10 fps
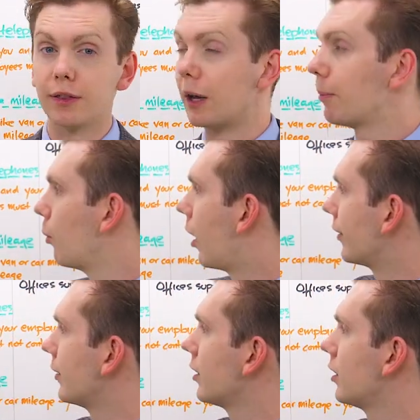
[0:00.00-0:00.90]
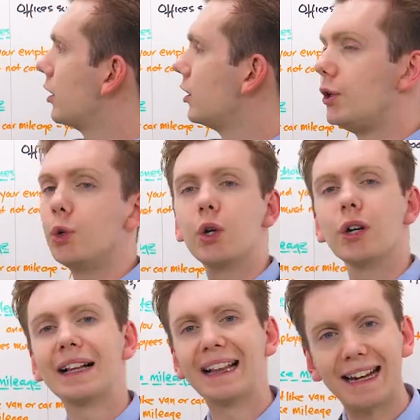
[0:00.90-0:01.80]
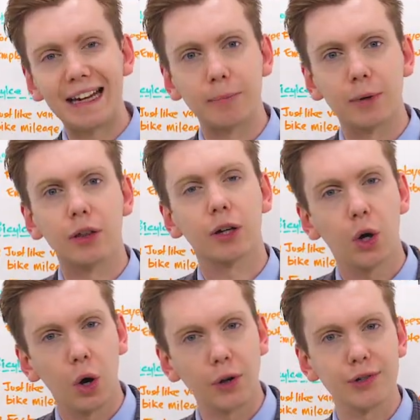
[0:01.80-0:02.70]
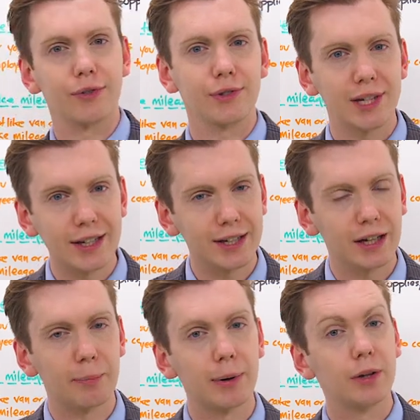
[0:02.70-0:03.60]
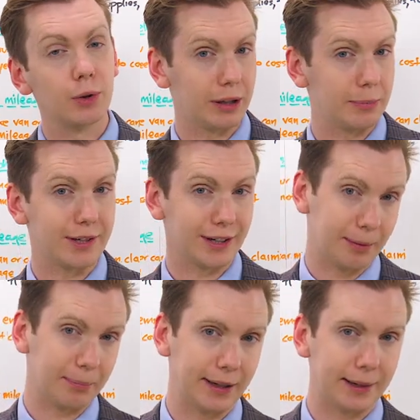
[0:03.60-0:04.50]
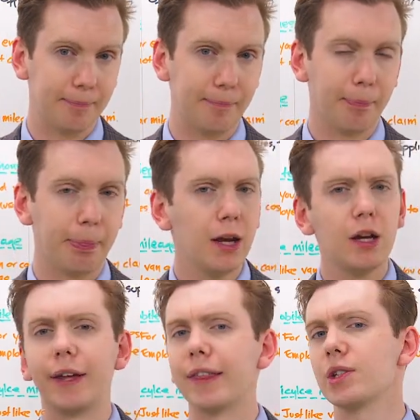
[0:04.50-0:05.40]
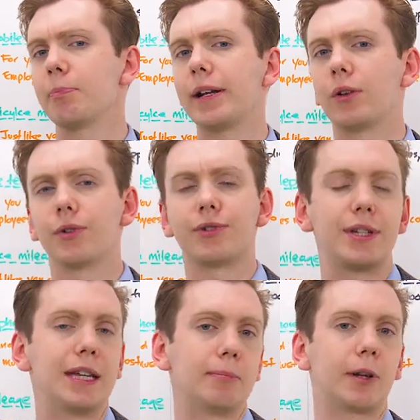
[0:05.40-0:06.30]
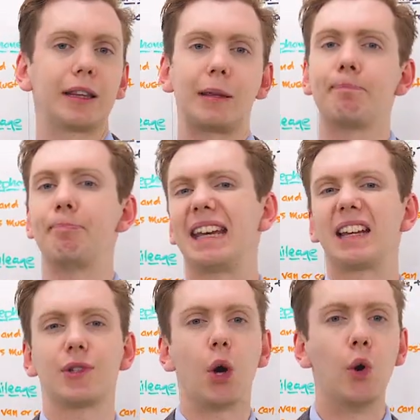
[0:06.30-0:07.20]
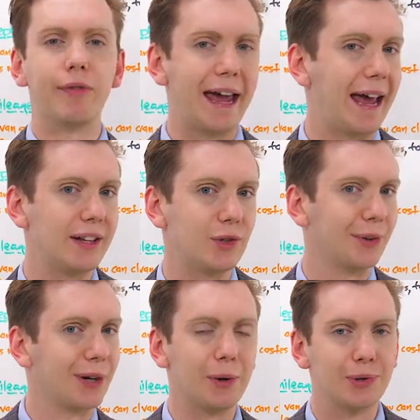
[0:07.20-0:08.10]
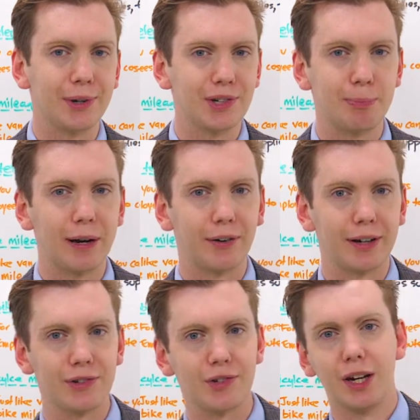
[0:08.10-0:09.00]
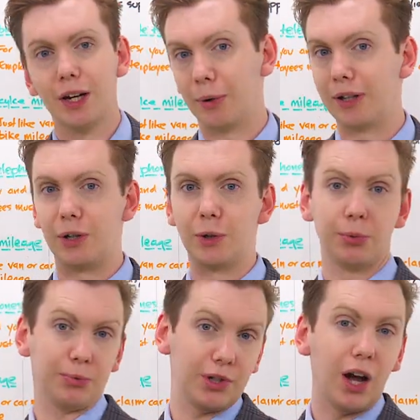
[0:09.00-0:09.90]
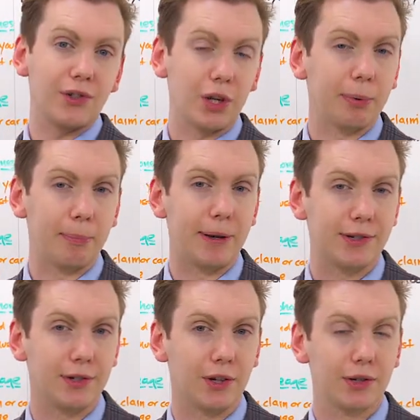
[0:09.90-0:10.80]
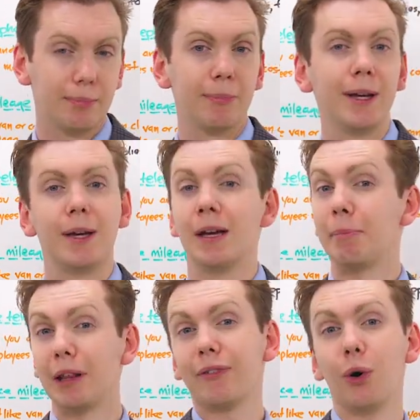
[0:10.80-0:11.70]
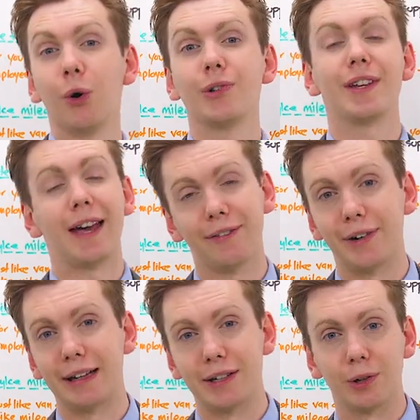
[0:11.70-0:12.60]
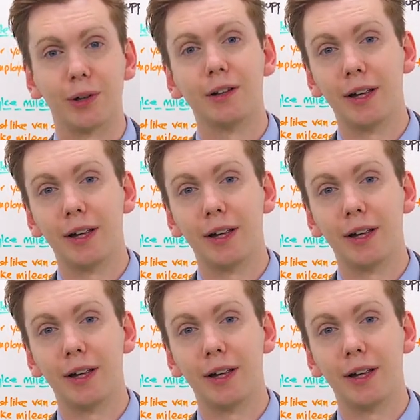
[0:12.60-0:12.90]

Number one, you can claim the cost of setting up your limited company. Now, this might not seem like the biggest overhead you're going to experience when you start up a business, but of course, every little